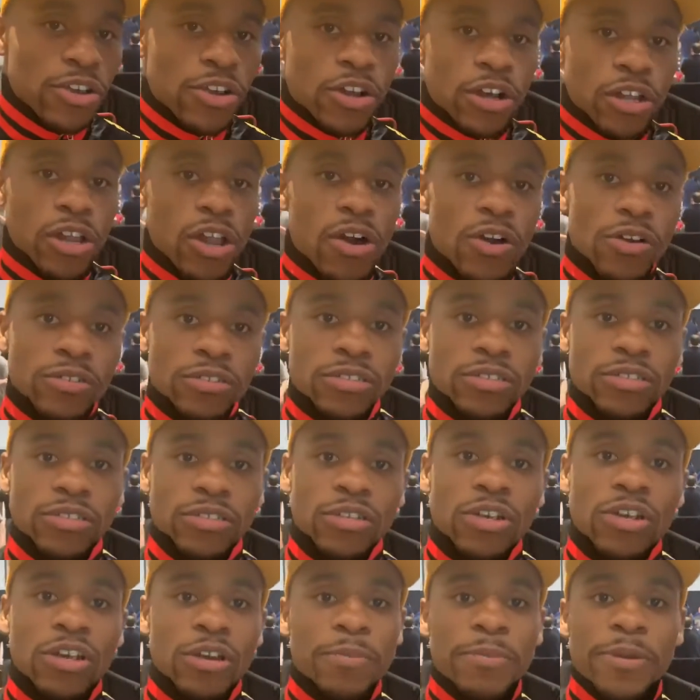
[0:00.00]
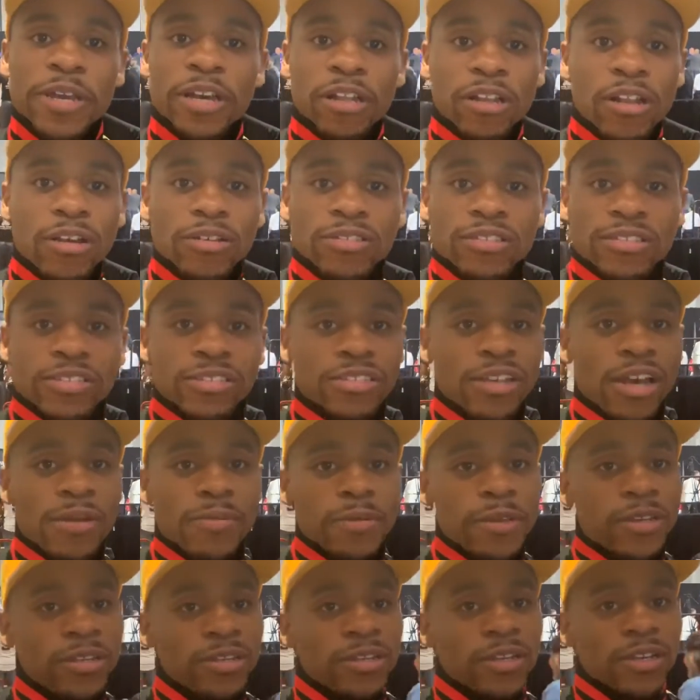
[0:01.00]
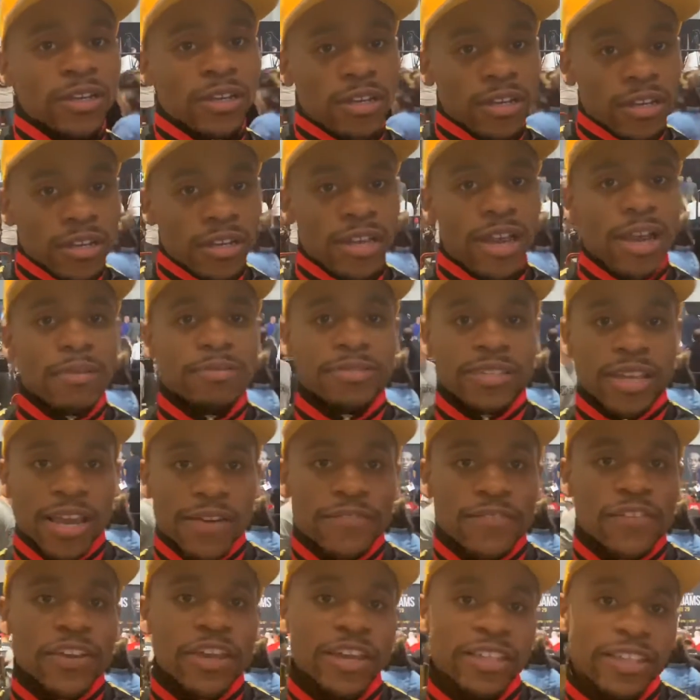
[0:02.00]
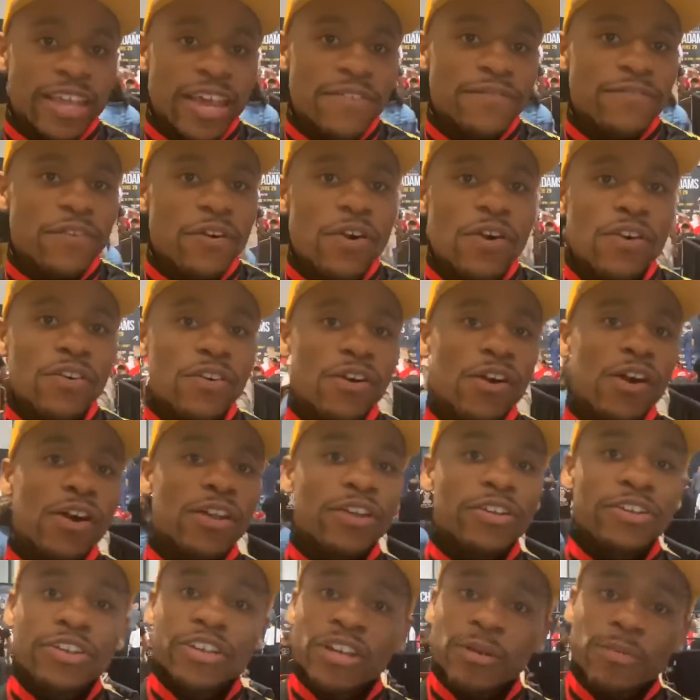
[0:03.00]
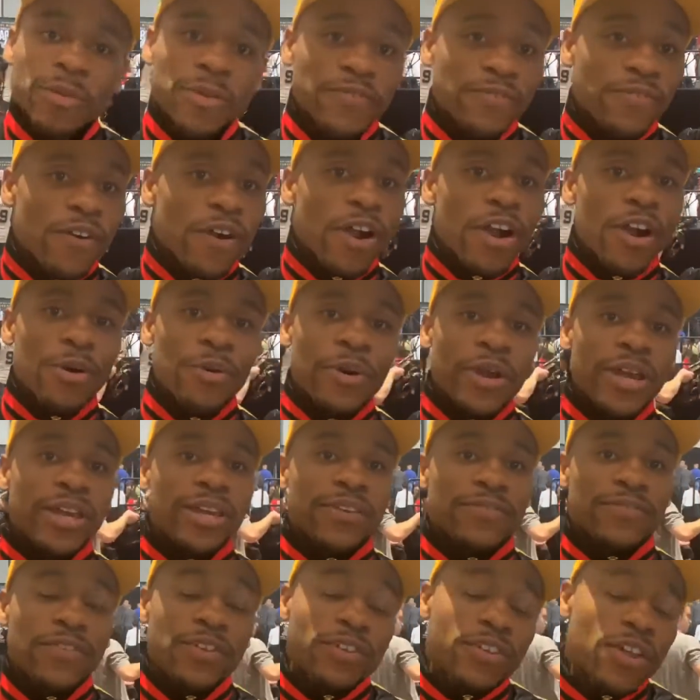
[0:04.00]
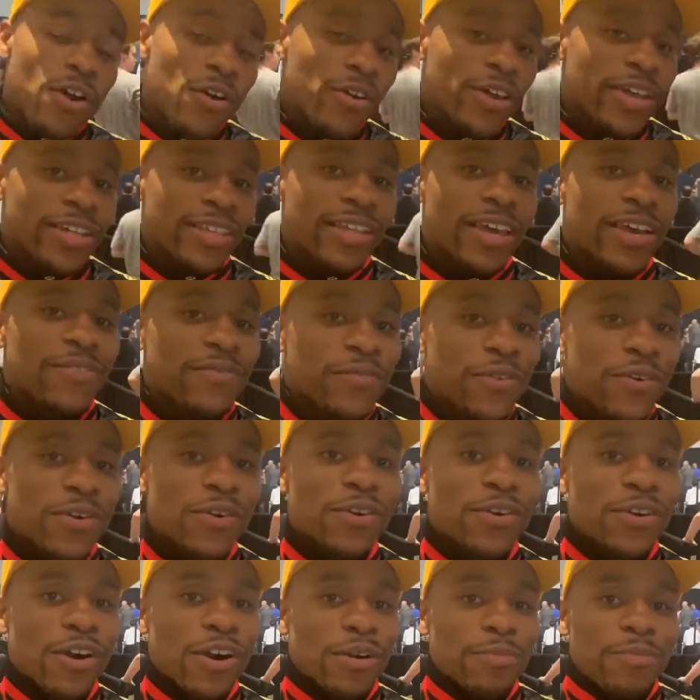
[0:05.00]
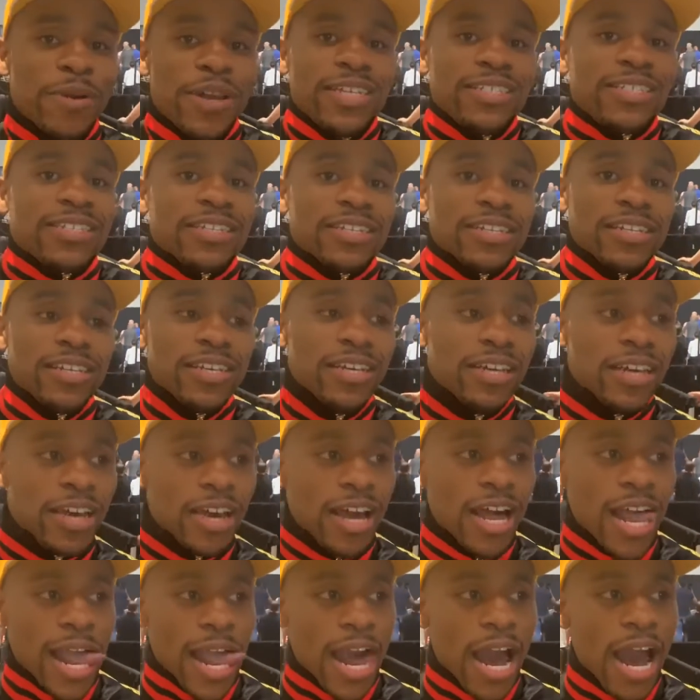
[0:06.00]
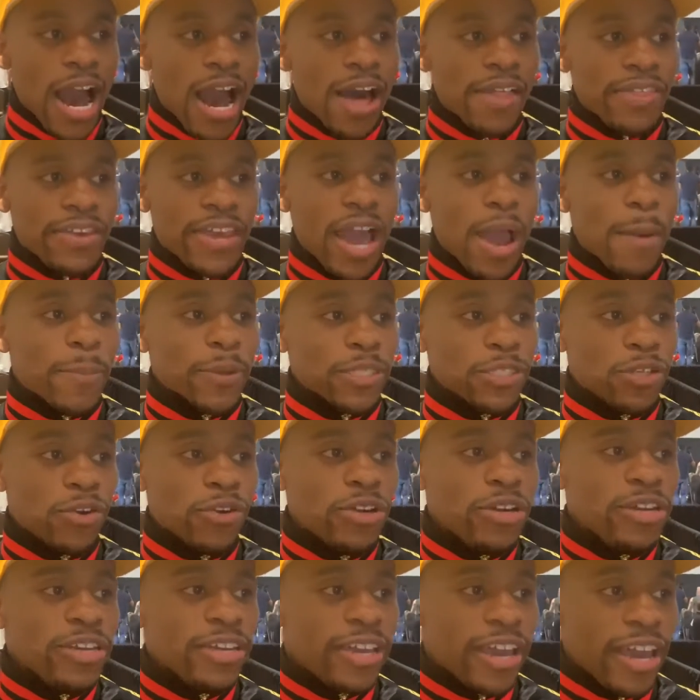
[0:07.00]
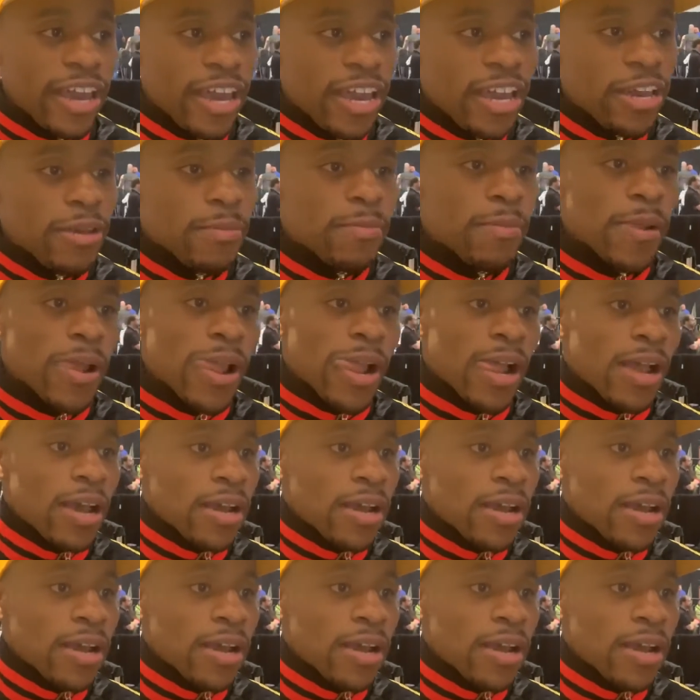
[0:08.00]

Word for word: You close, you could be close to something. You know what I'm saying? If you get that phone call, and you could be far away. If you don't get that phone call, basically, uh, the opportunity came.